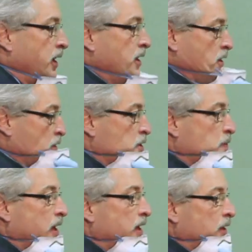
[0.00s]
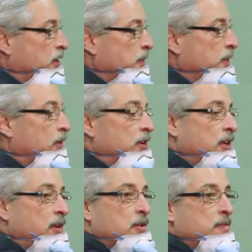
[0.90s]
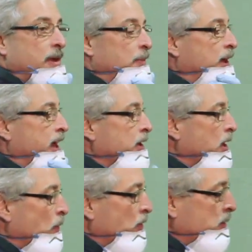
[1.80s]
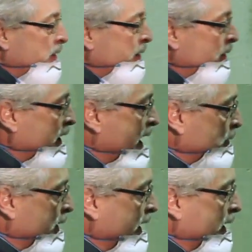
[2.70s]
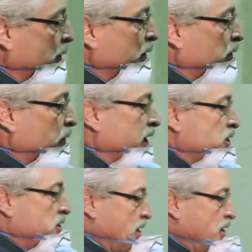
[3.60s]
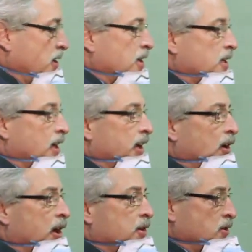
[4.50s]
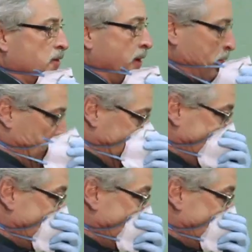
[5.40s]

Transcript: I need to do is spray the 30 mil continuous membrane with a minimum lap back up on three inches on the, onto the membrane.